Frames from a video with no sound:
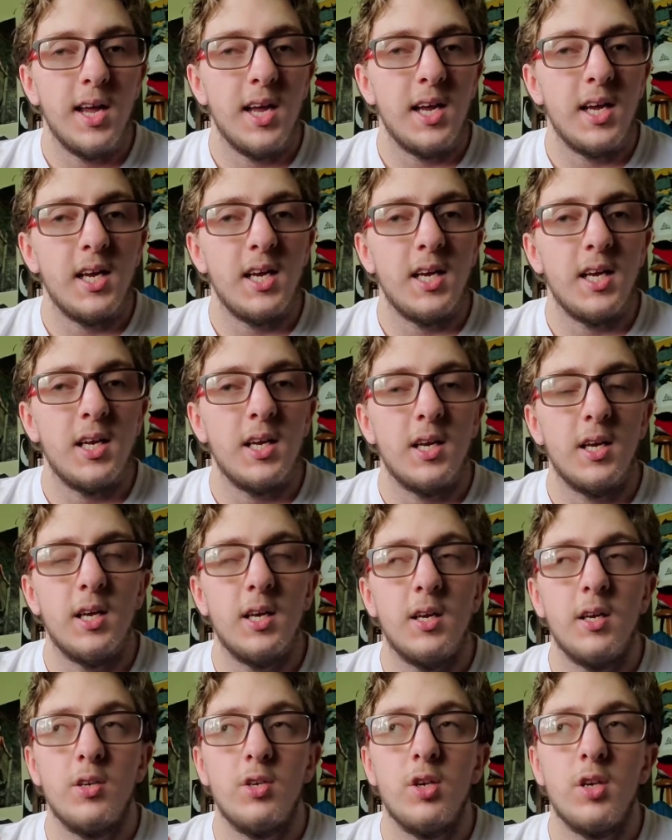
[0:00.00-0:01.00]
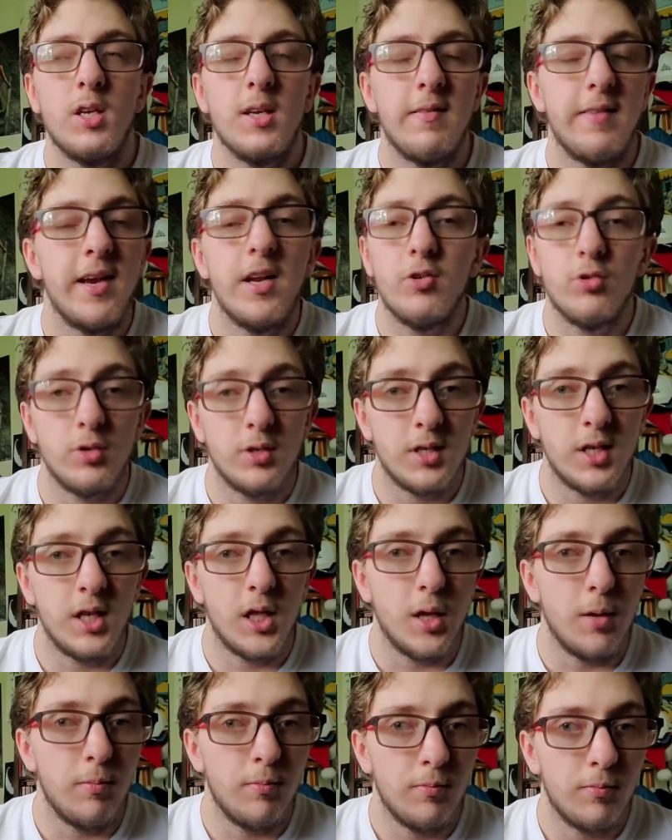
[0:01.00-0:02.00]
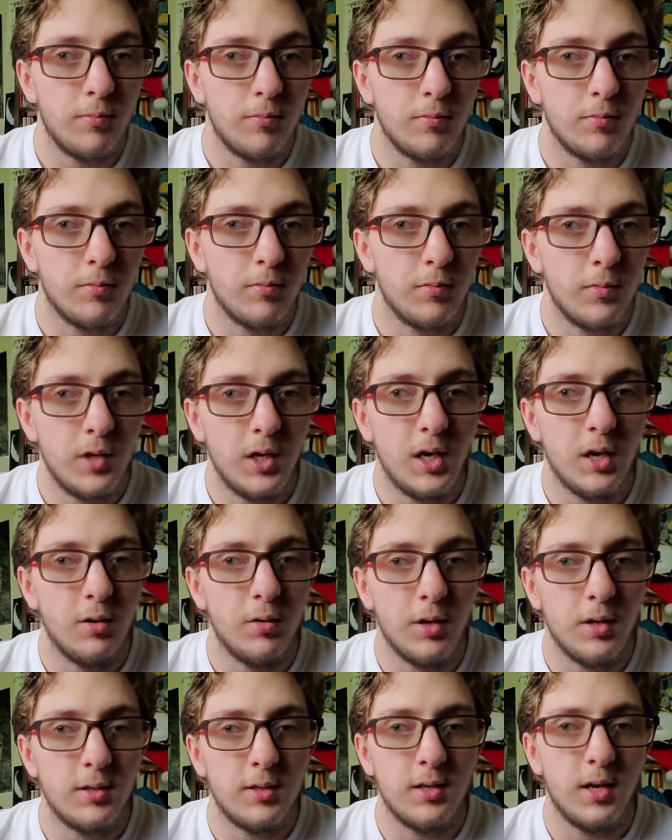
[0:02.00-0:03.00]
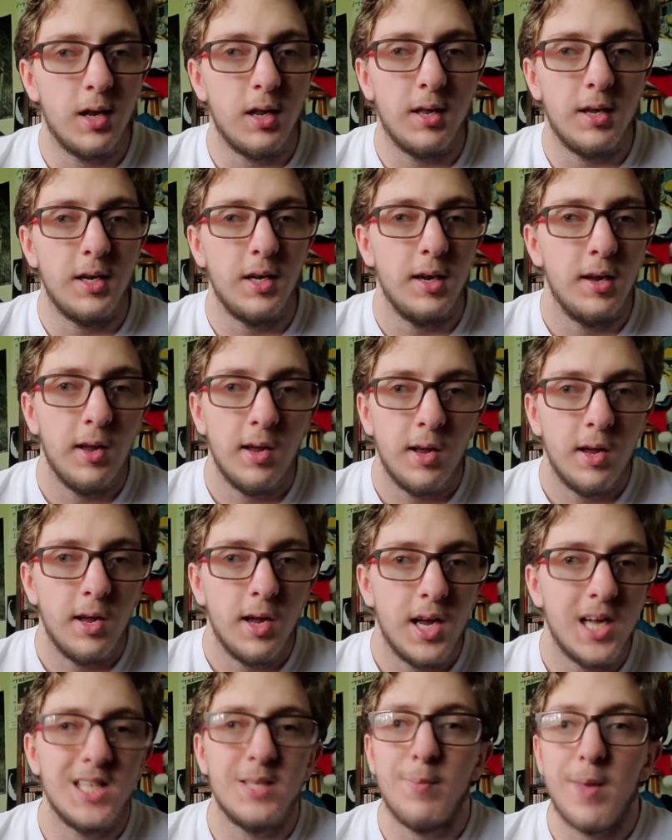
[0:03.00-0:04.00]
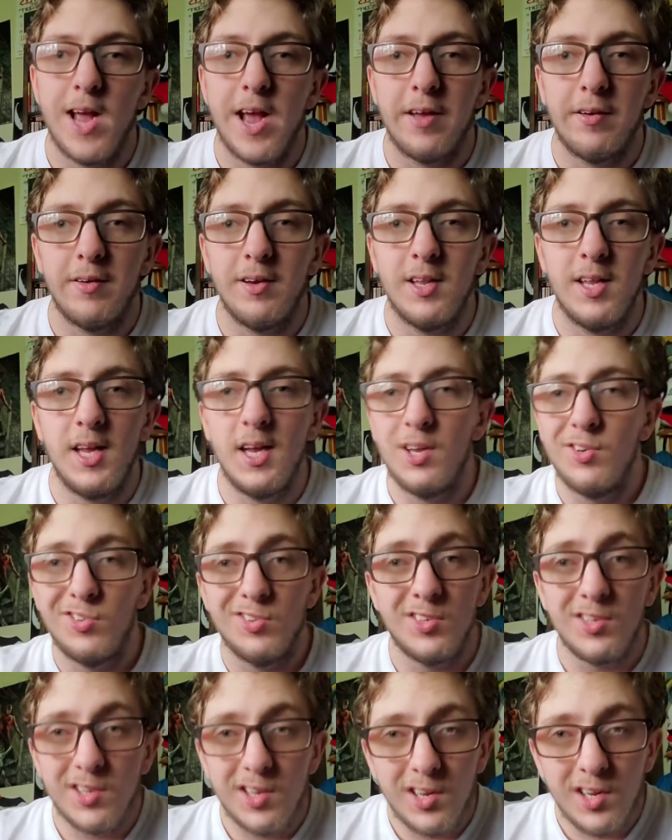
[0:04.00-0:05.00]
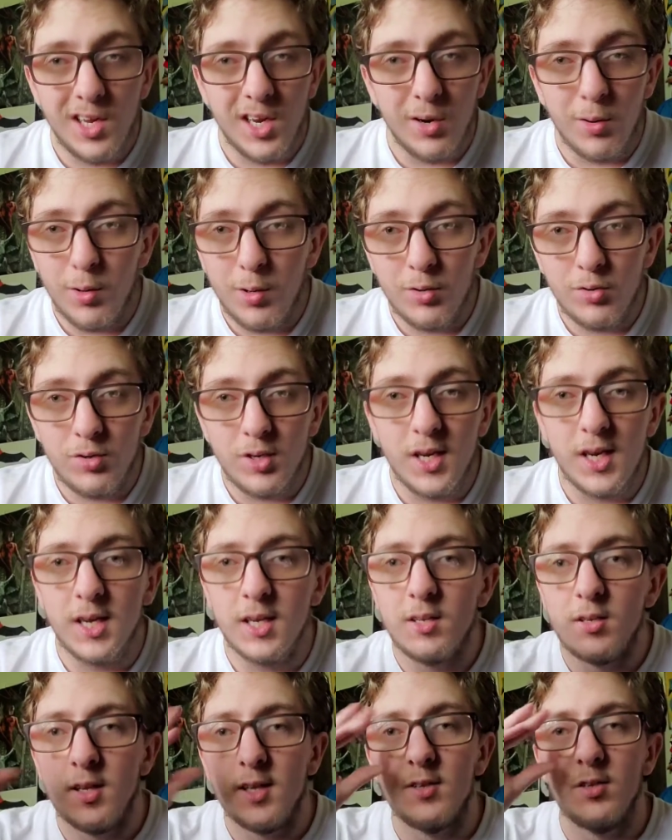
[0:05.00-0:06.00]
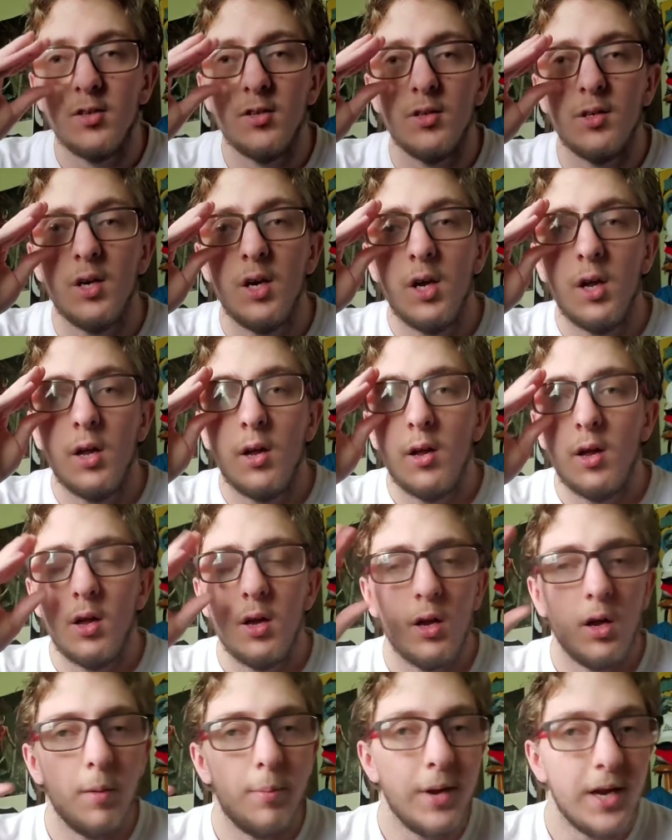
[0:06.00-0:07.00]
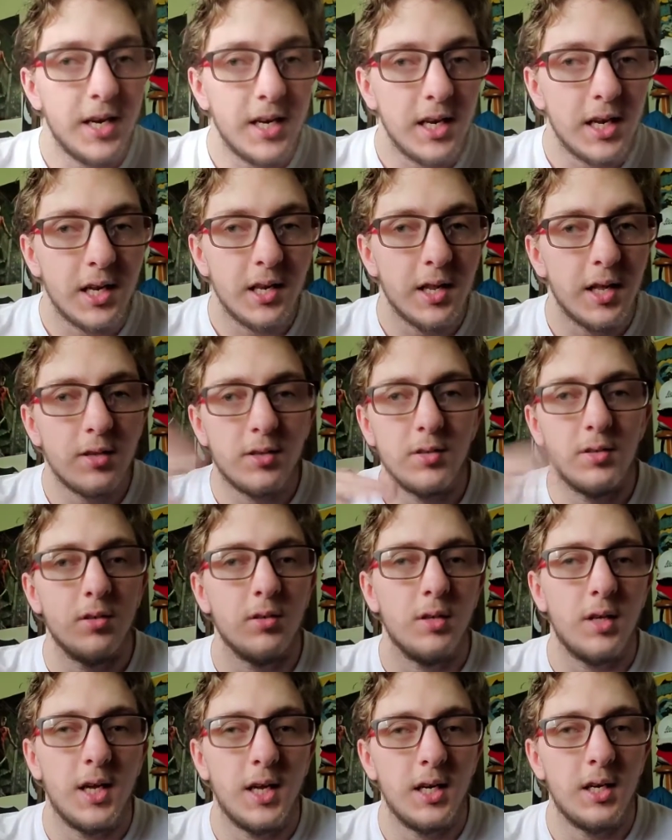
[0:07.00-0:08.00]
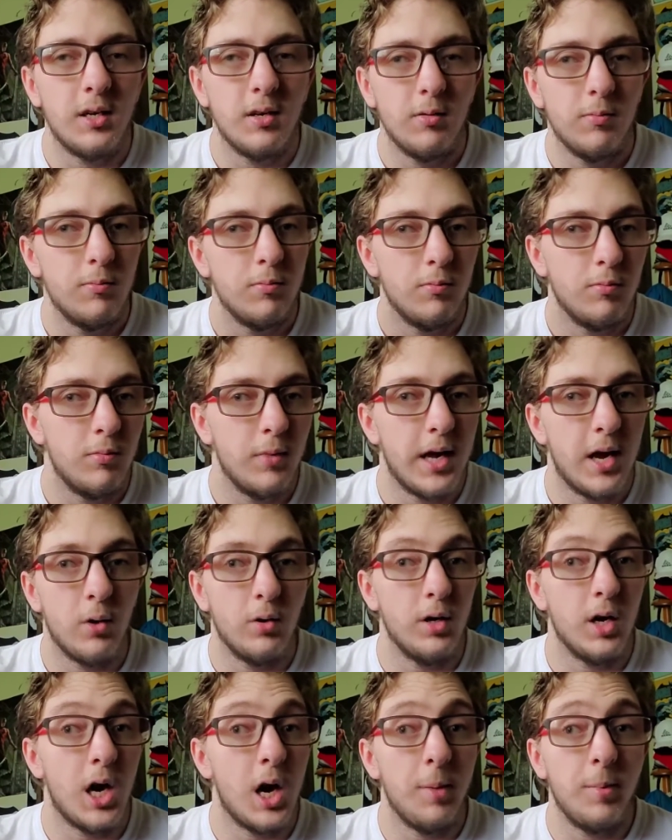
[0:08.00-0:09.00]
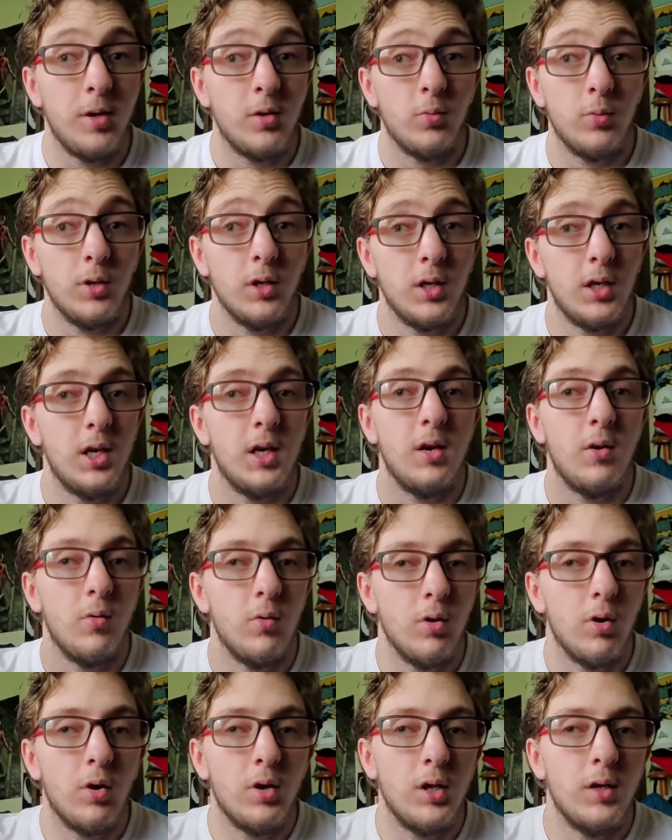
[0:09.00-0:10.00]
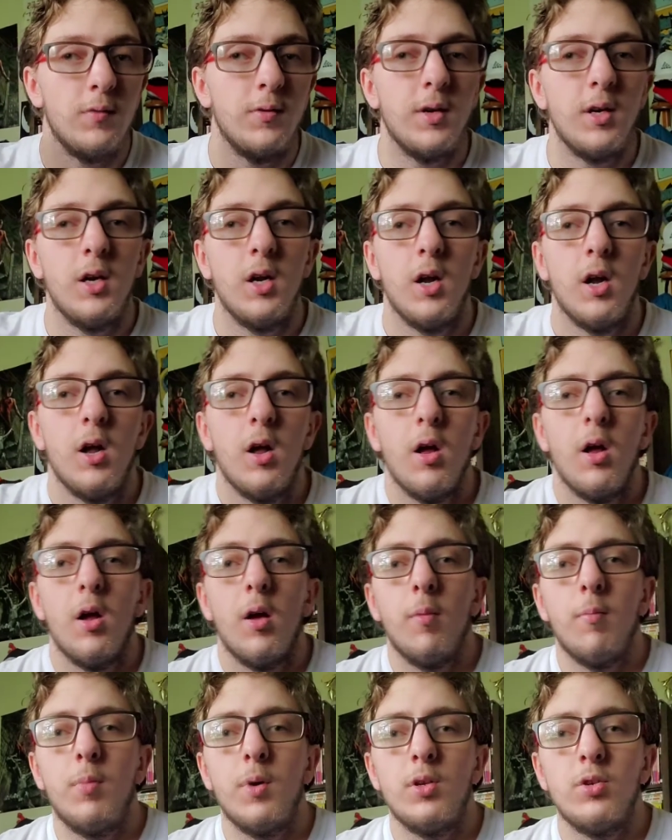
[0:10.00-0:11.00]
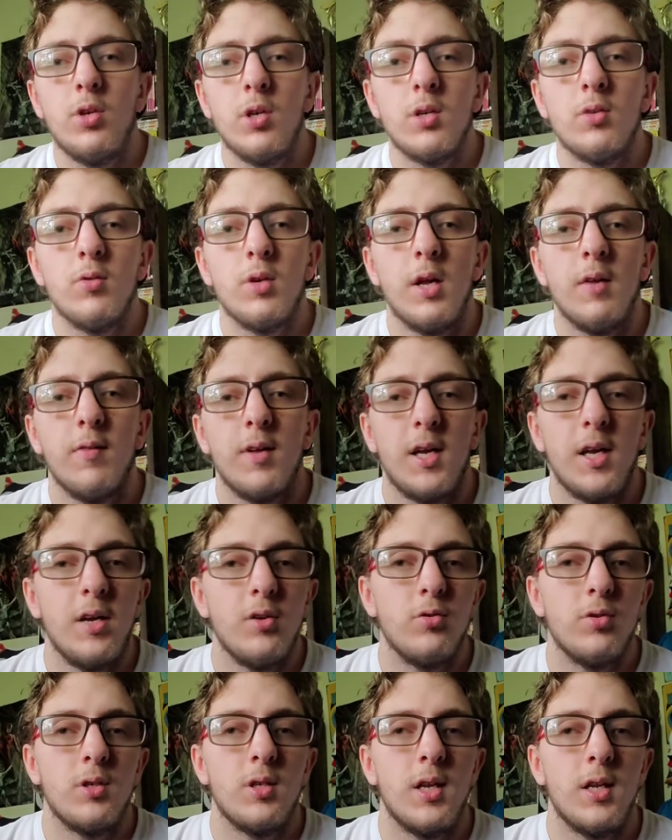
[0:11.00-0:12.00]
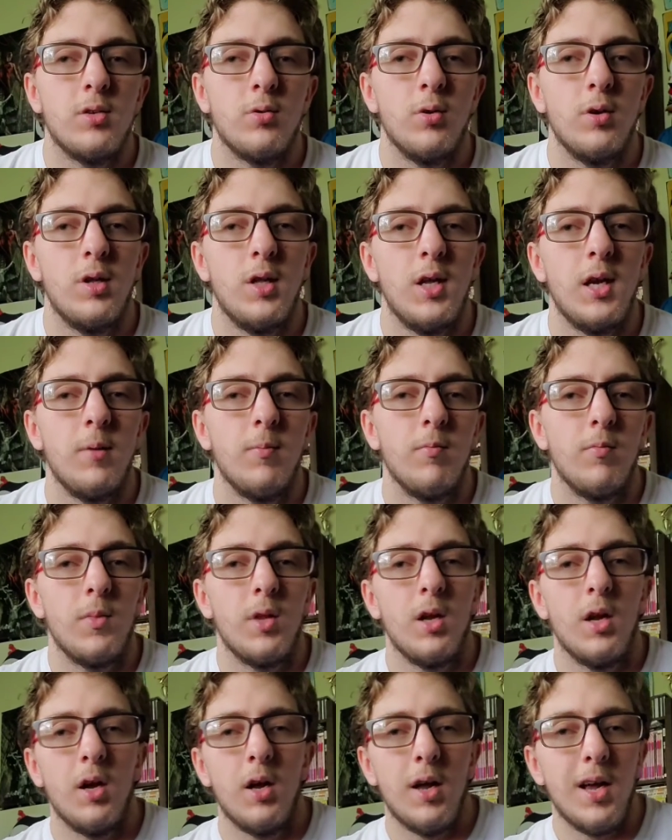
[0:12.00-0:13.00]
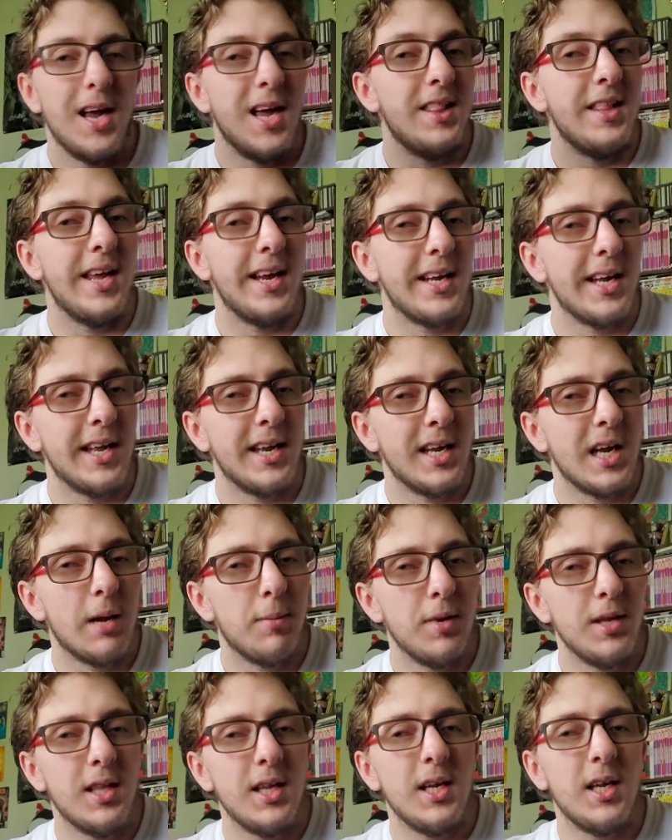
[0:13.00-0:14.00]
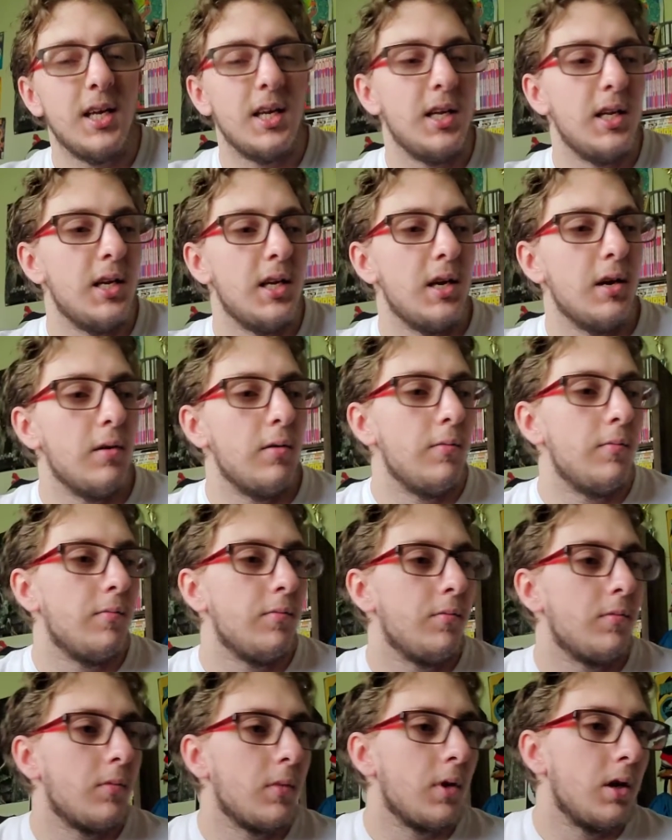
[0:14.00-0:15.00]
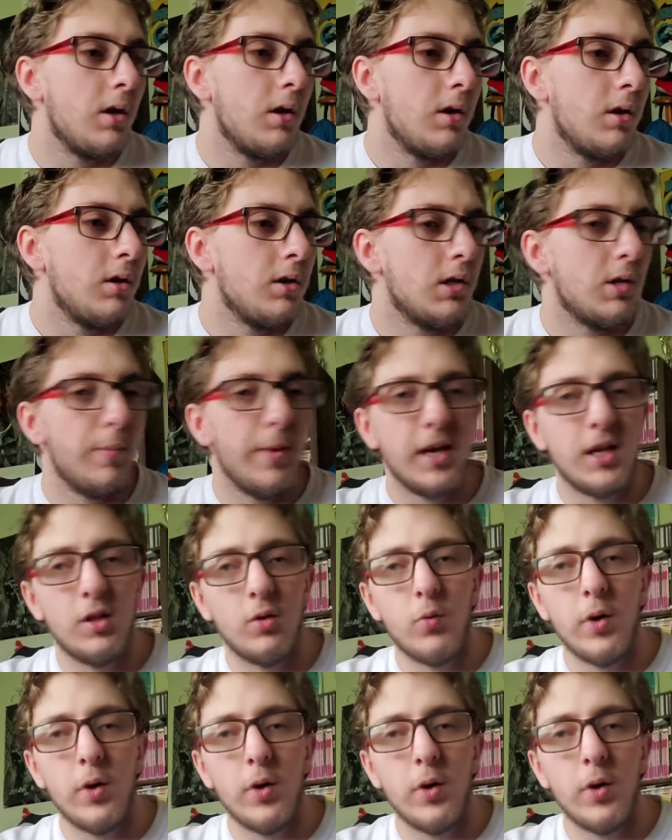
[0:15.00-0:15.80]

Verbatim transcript: a, and she doesn't have an interest in them. You know, it's not like it's bad or anything. It's just you know who she is. That's her opinion. That's her like how her hobbies work. You know, we're all different, but she doesn't really have like an interest in that sort of thing, and that kind of got me thinking. You know, to beg the